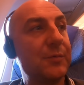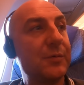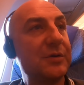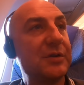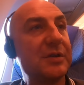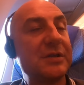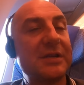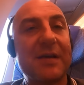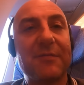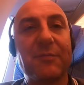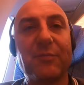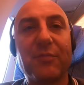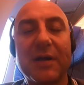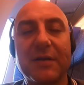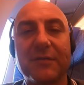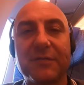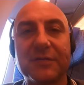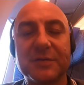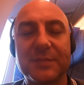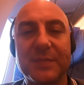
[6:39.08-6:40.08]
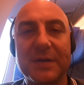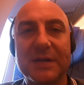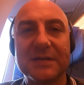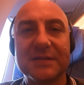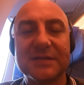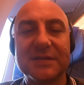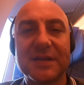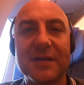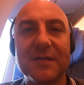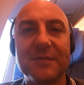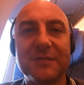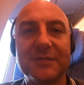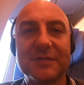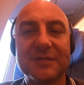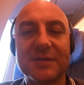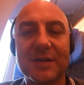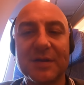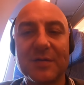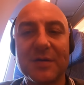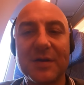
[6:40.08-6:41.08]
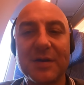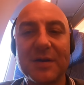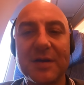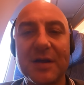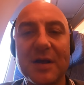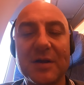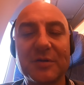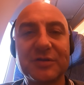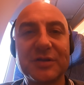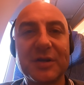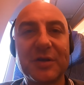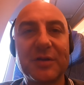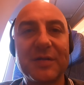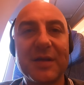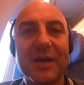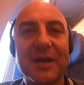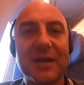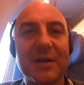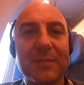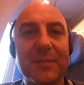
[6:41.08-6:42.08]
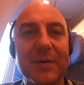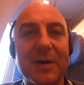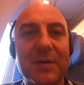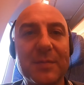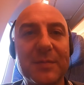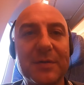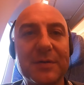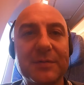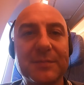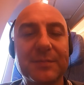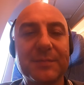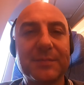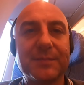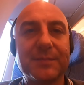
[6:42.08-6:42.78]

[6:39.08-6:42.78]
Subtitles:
We just had breakfast being served, so I'll show you that in a moment.